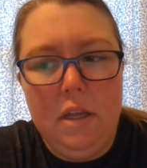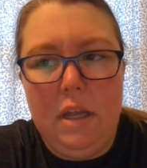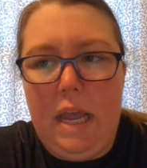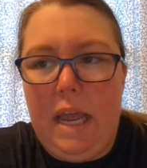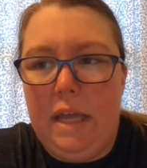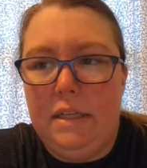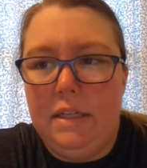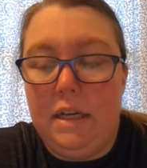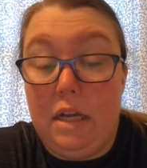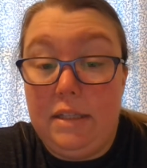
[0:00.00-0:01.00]
and
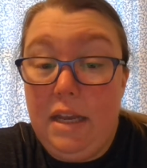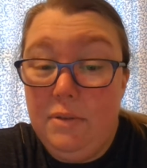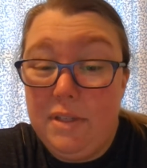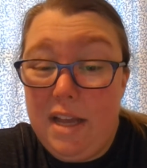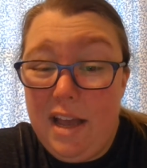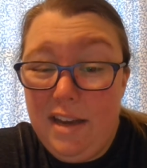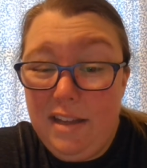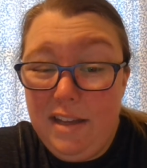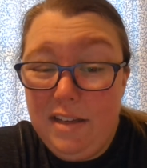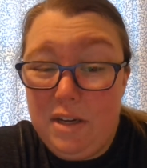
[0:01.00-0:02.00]
I'll tell you, it was kind of
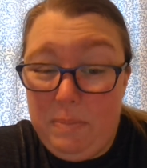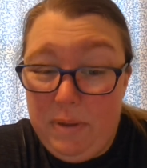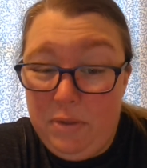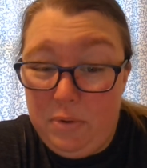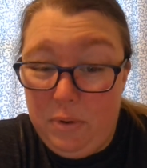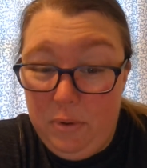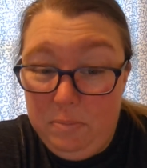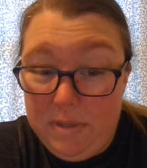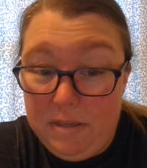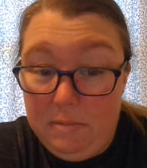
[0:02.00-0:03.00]
like jumping through
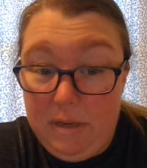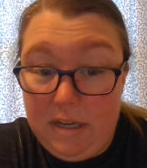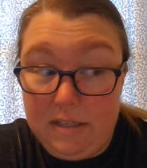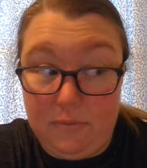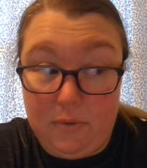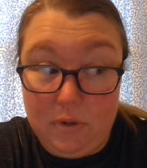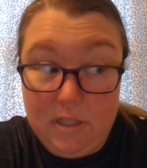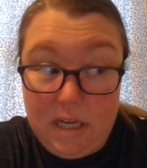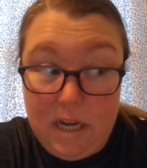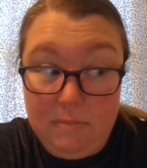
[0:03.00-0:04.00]
hoops, because the first
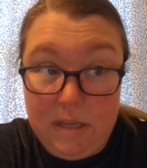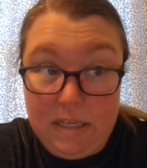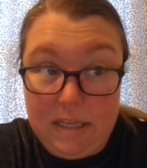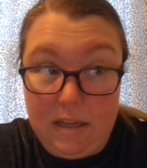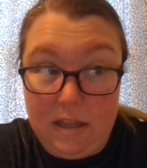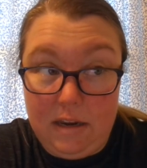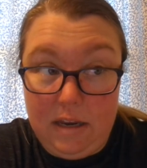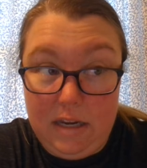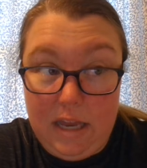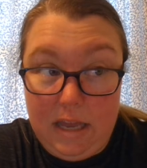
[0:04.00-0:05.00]
time they said that
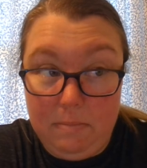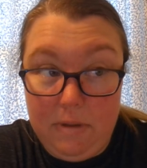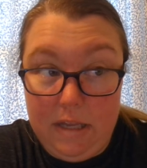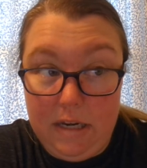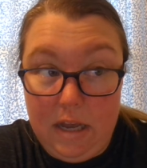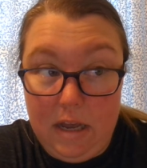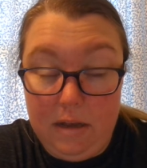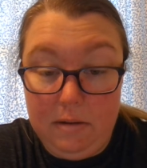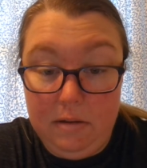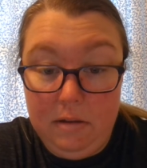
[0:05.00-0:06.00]
it had been
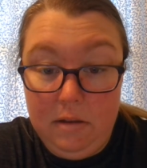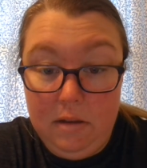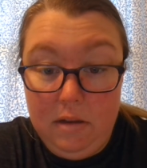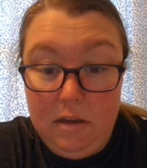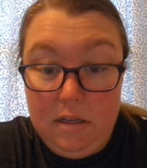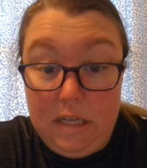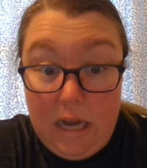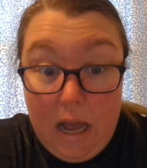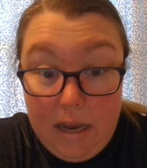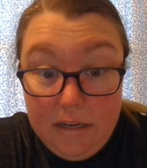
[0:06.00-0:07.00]

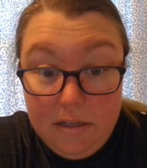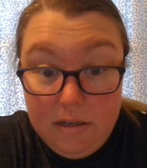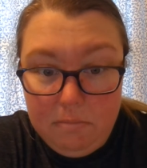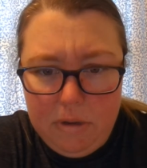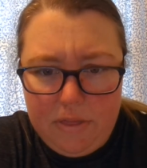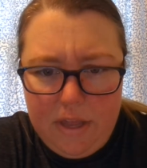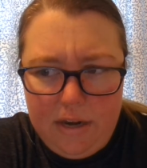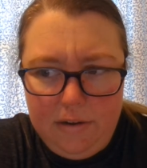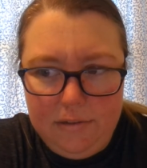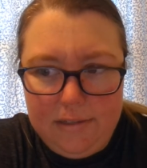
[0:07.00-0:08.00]
denied, but
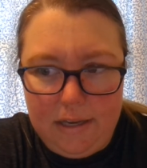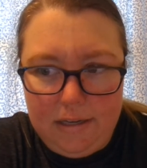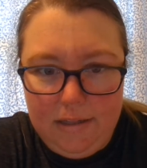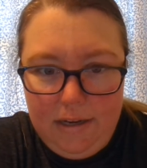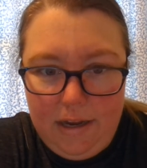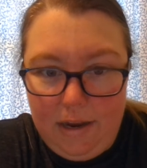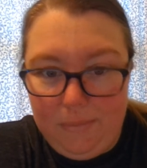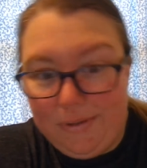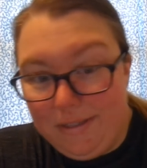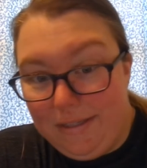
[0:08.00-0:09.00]
then suddenly I
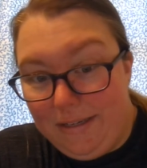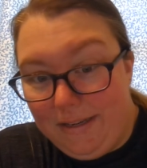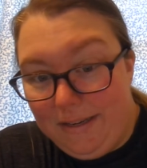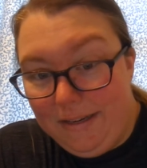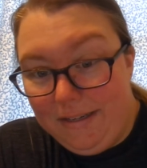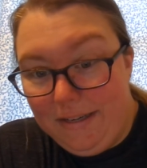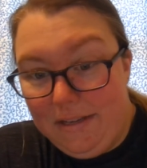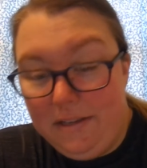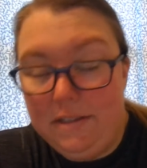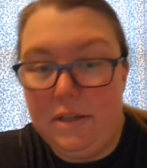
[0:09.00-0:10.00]
wasn't denied.
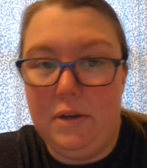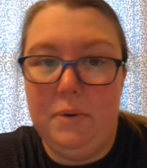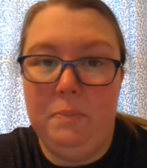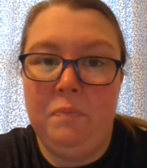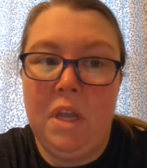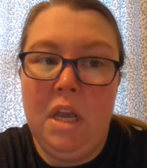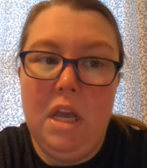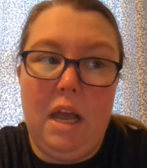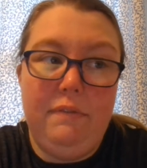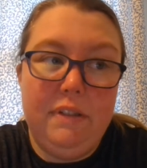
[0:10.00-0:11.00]
So
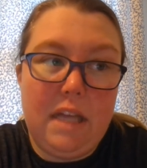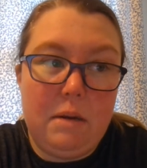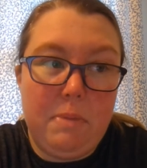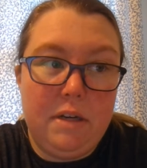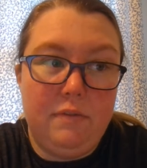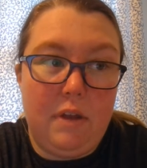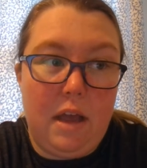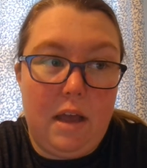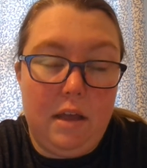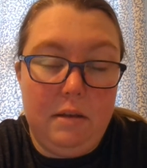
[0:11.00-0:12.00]
I filled out a bunch
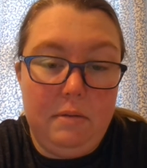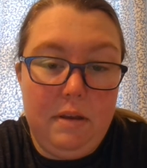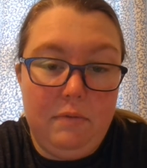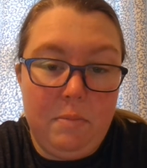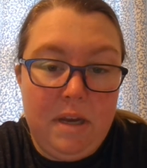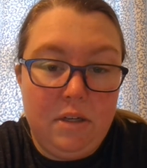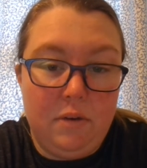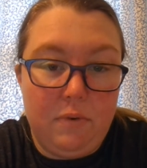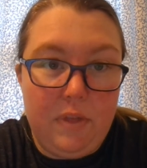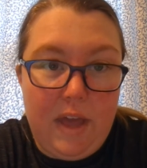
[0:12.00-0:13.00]
of information
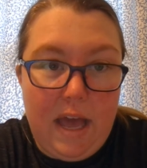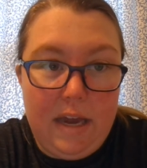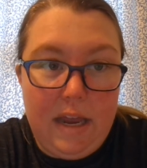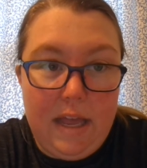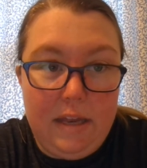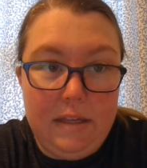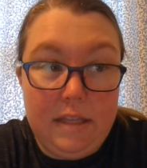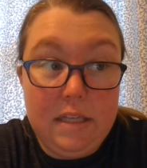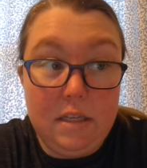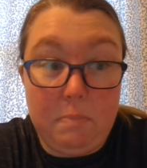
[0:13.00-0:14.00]
for that, and
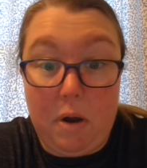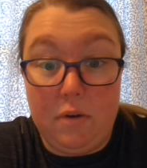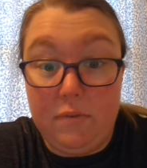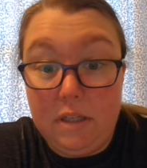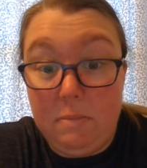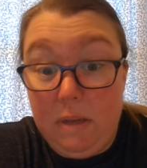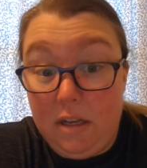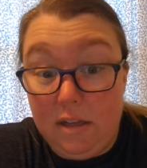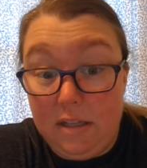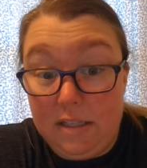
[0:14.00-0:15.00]
this is perfect
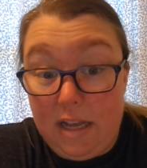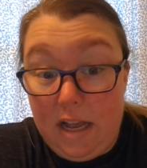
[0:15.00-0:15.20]
because